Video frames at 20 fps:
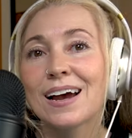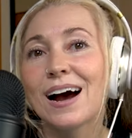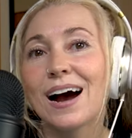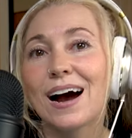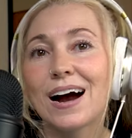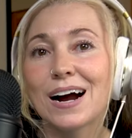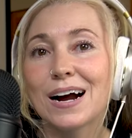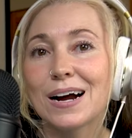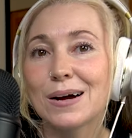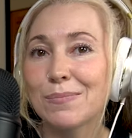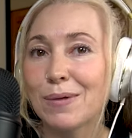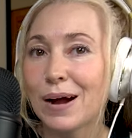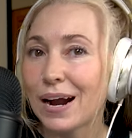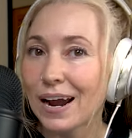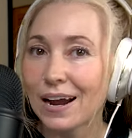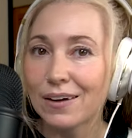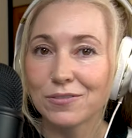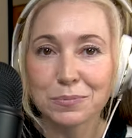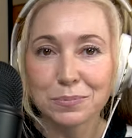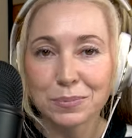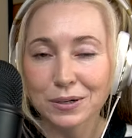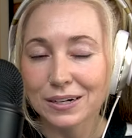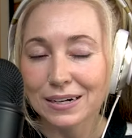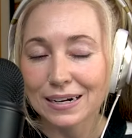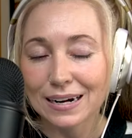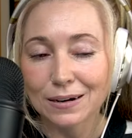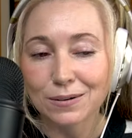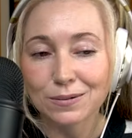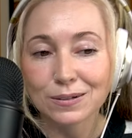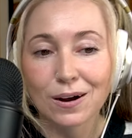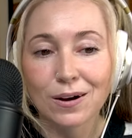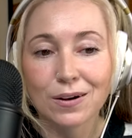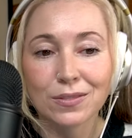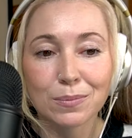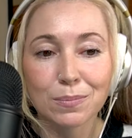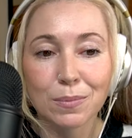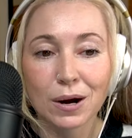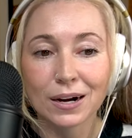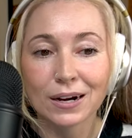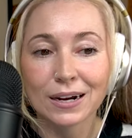I haven't put it out on the
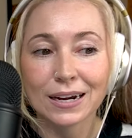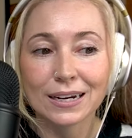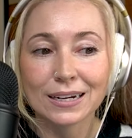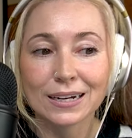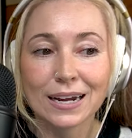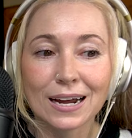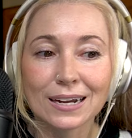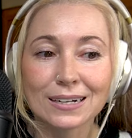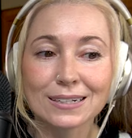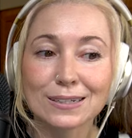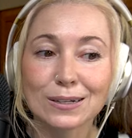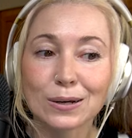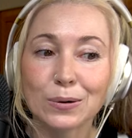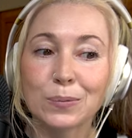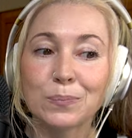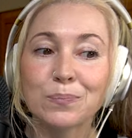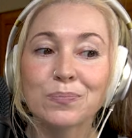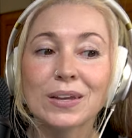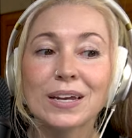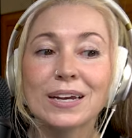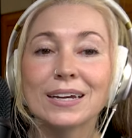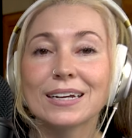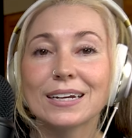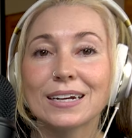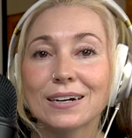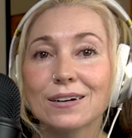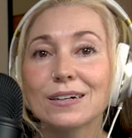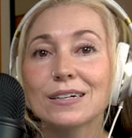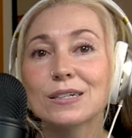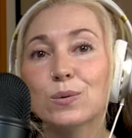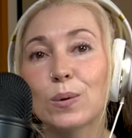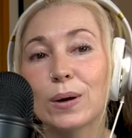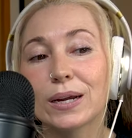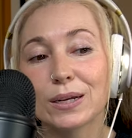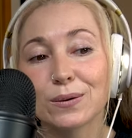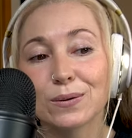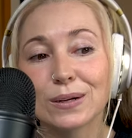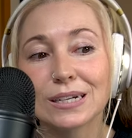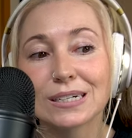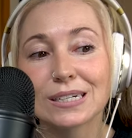market yet. So here is what
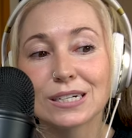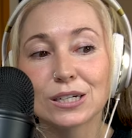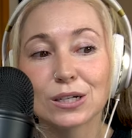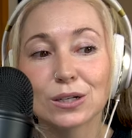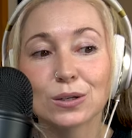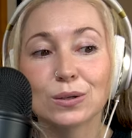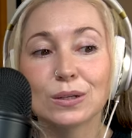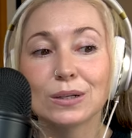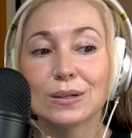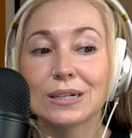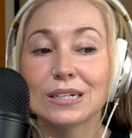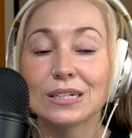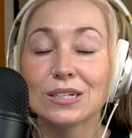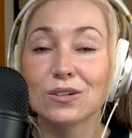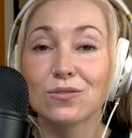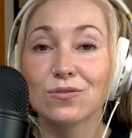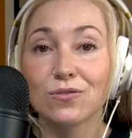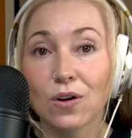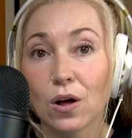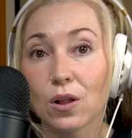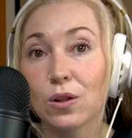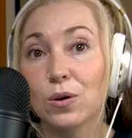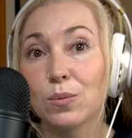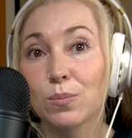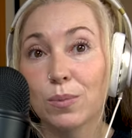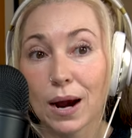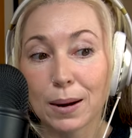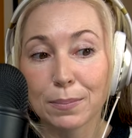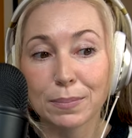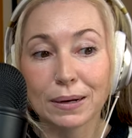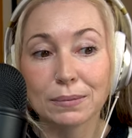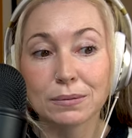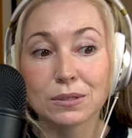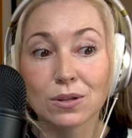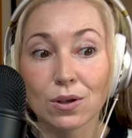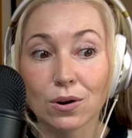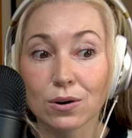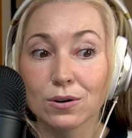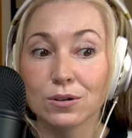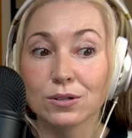you need to do. You need to follow Braap Babes
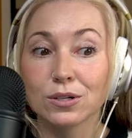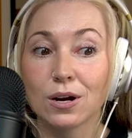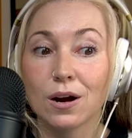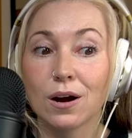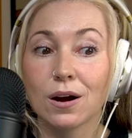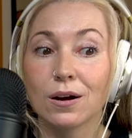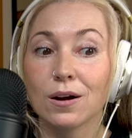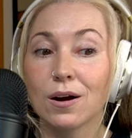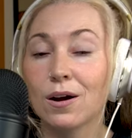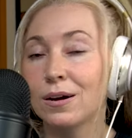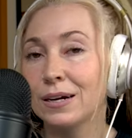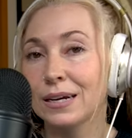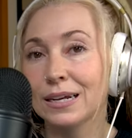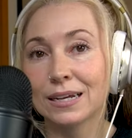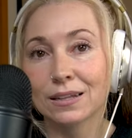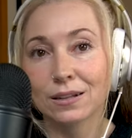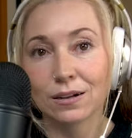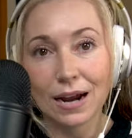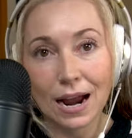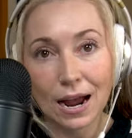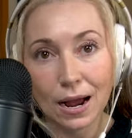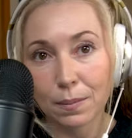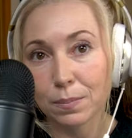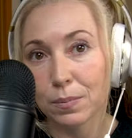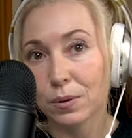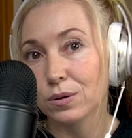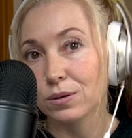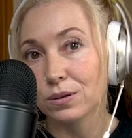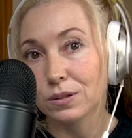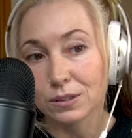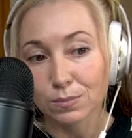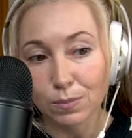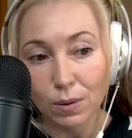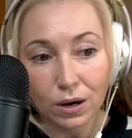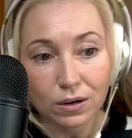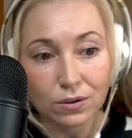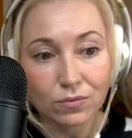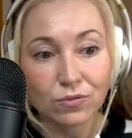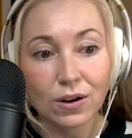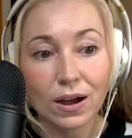Throttle Talk on either Apple or
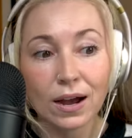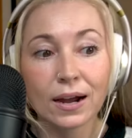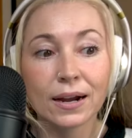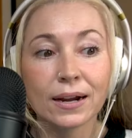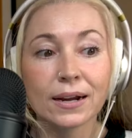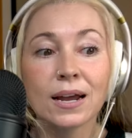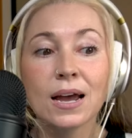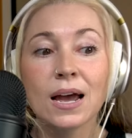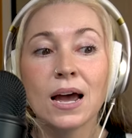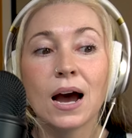Spotify.